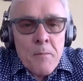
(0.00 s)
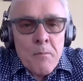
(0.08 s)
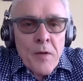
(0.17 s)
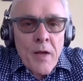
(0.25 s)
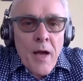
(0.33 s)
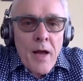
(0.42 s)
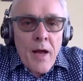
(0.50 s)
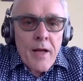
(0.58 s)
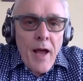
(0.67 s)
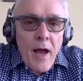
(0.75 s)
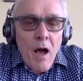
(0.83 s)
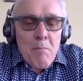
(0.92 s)
And
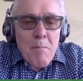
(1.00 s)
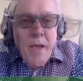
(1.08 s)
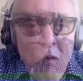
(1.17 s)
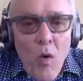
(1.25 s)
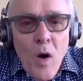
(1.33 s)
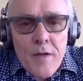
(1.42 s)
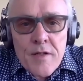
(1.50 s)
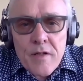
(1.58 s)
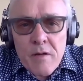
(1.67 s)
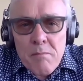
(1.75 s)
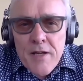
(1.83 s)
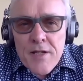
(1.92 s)
again, I met once at a
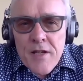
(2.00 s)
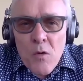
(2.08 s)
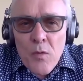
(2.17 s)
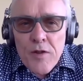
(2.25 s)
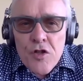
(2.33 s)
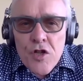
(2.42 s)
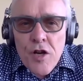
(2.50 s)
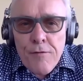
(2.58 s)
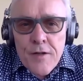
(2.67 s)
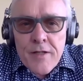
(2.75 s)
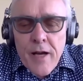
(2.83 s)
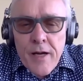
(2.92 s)
meeting with the chief
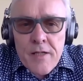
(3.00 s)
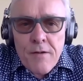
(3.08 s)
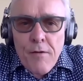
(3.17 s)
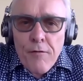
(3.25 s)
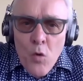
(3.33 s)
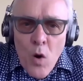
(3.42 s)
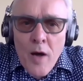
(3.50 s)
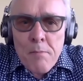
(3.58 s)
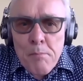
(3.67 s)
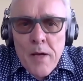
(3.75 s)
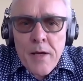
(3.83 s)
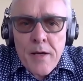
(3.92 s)
executive of quite a
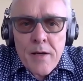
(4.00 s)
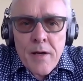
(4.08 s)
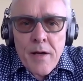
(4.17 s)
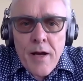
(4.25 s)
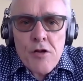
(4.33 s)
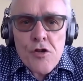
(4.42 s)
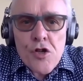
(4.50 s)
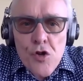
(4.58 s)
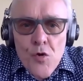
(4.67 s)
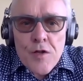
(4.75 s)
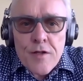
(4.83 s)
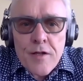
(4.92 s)
big
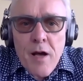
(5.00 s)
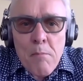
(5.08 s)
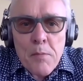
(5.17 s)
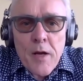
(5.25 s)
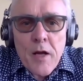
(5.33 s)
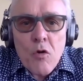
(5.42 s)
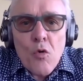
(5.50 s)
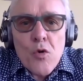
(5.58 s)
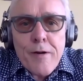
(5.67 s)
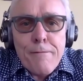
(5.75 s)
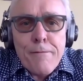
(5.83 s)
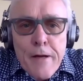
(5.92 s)
insurance company called
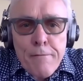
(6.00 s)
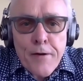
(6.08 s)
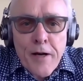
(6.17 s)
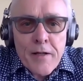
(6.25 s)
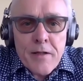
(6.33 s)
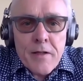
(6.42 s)
Aviva,